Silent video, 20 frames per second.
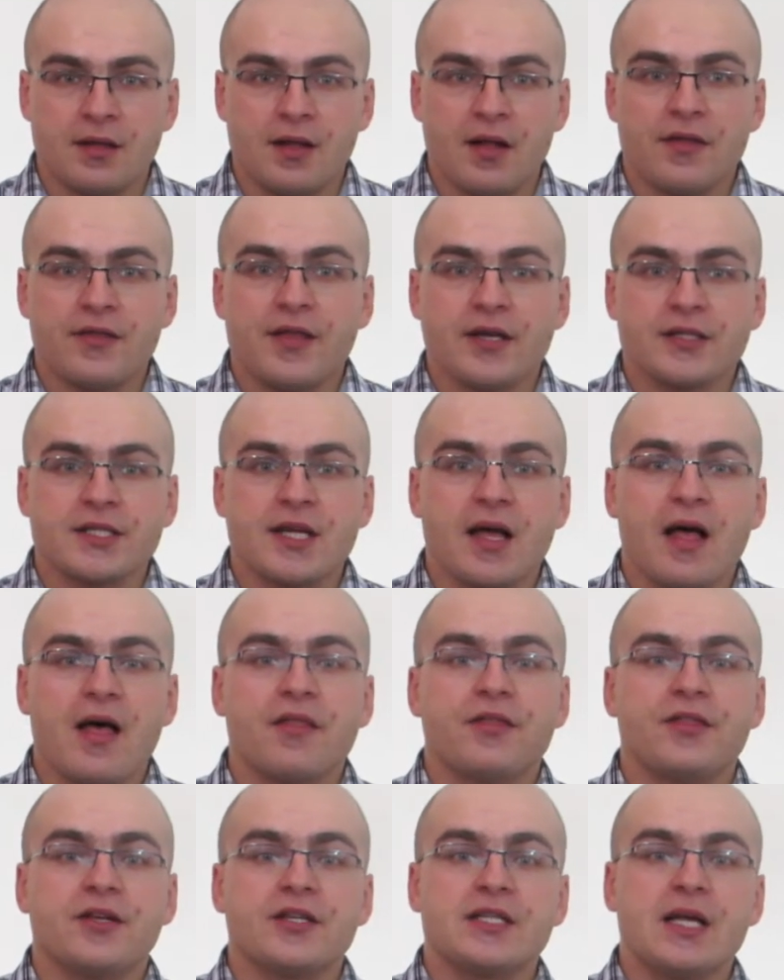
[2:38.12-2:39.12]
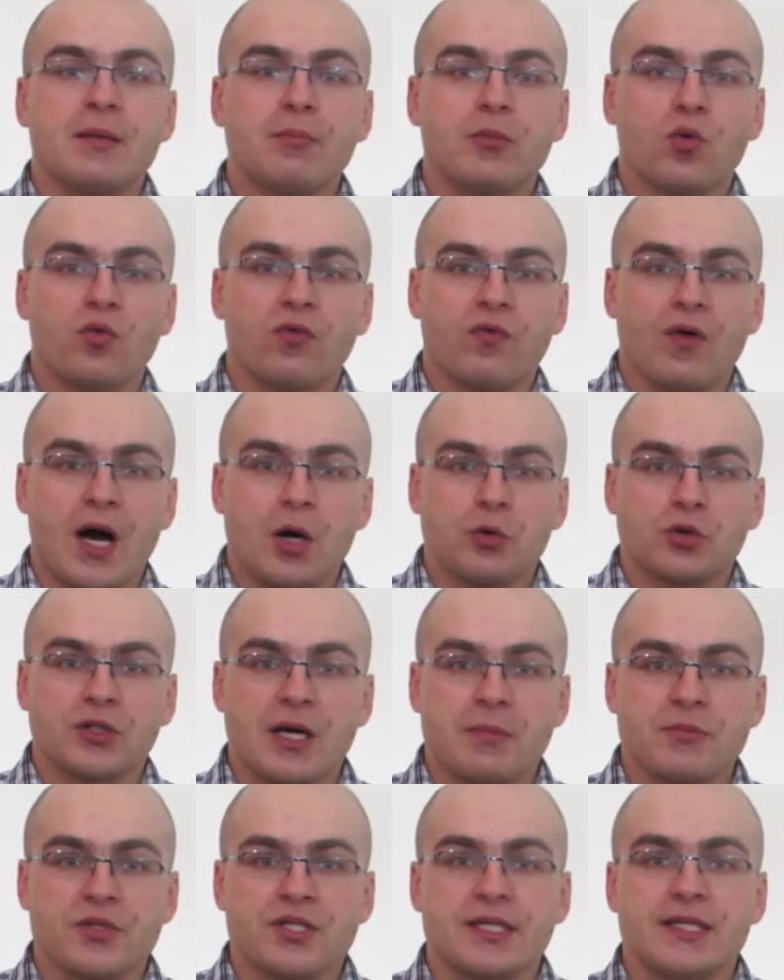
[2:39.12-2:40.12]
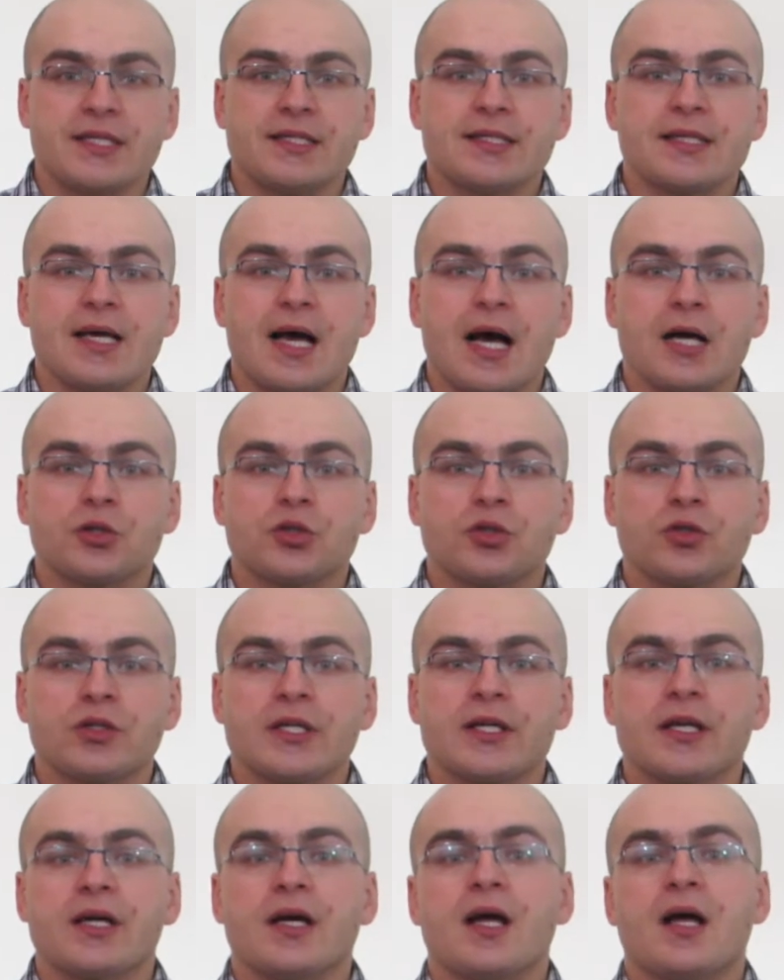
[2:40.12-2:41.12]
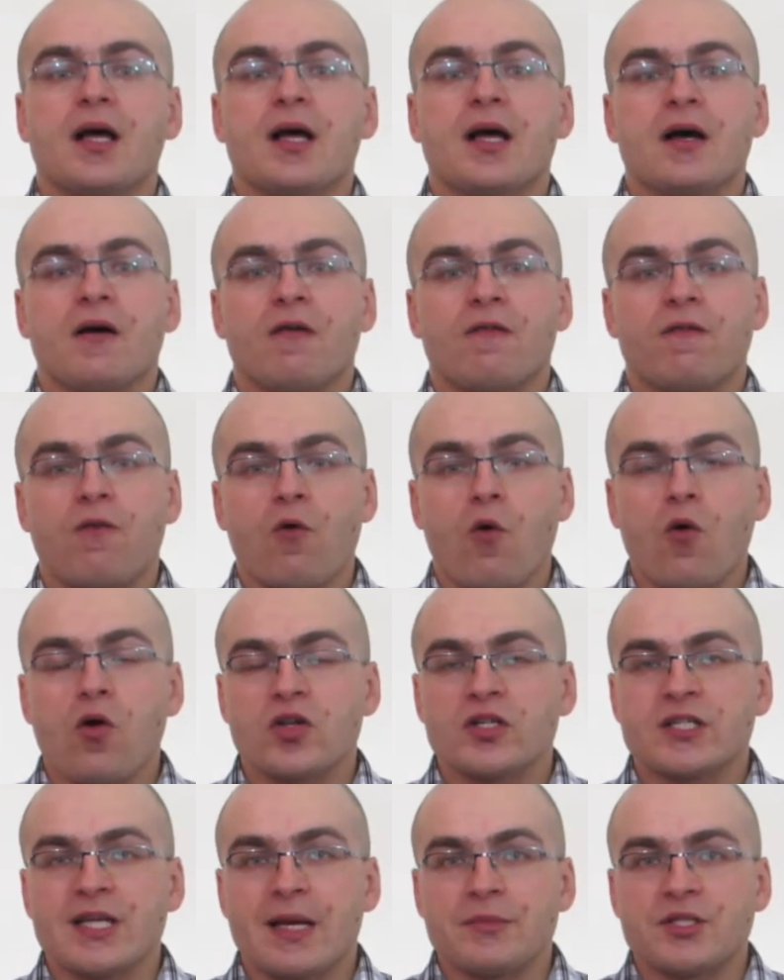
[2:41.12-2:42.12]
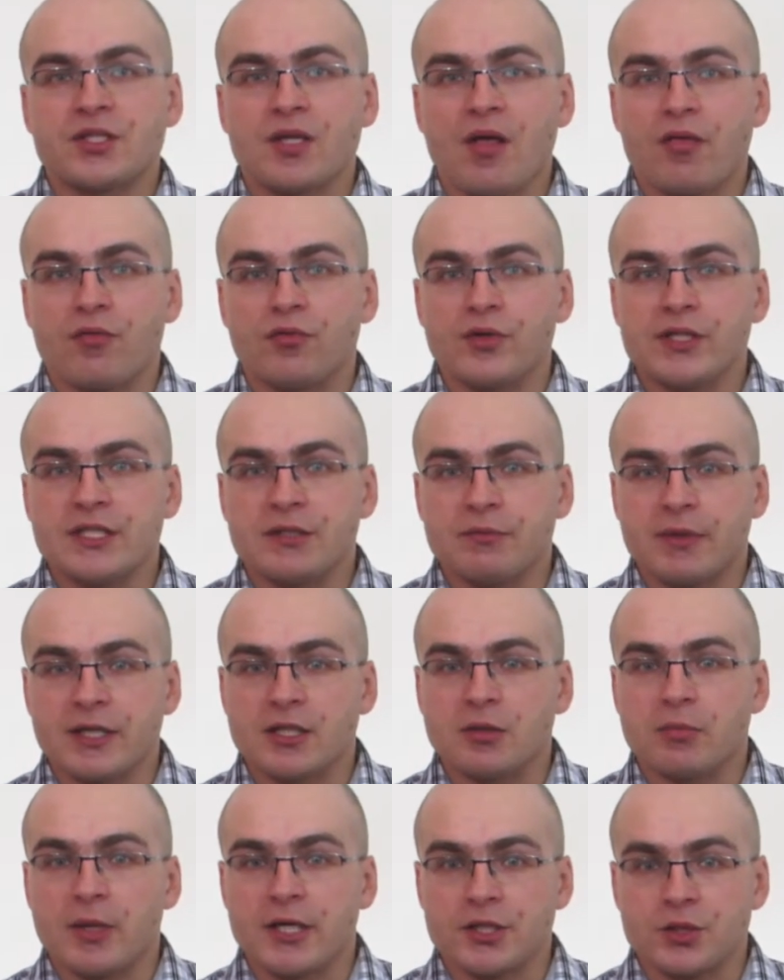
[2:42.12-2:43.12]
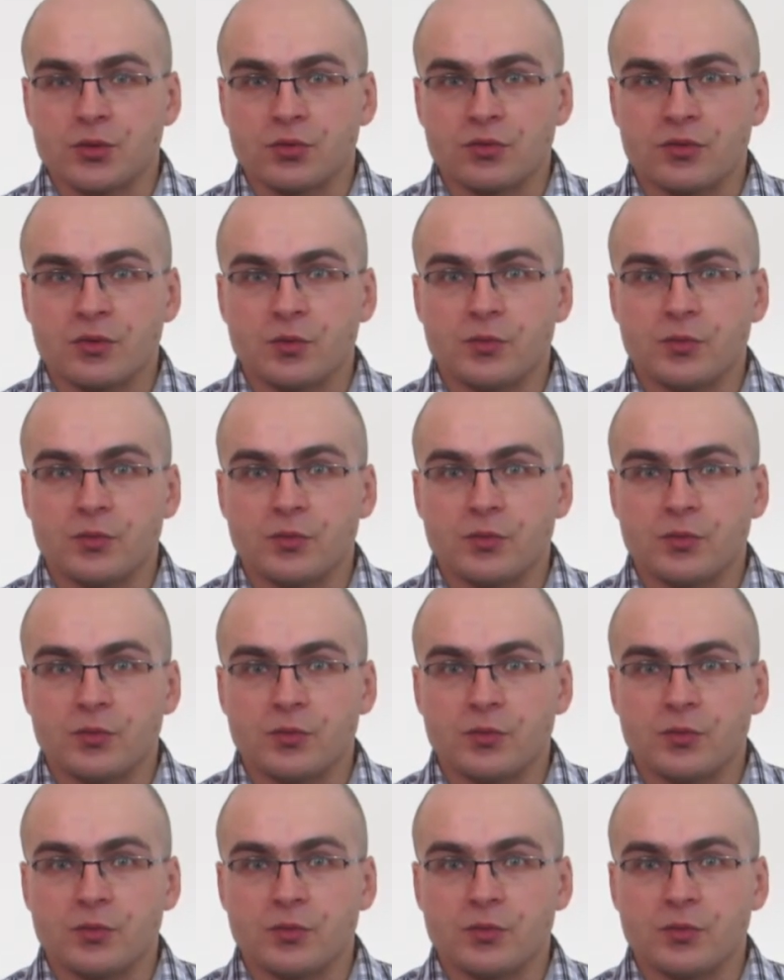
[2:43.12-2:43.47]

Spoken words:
Thus, the number of outcomes is actually 4 times 3 divided by 2,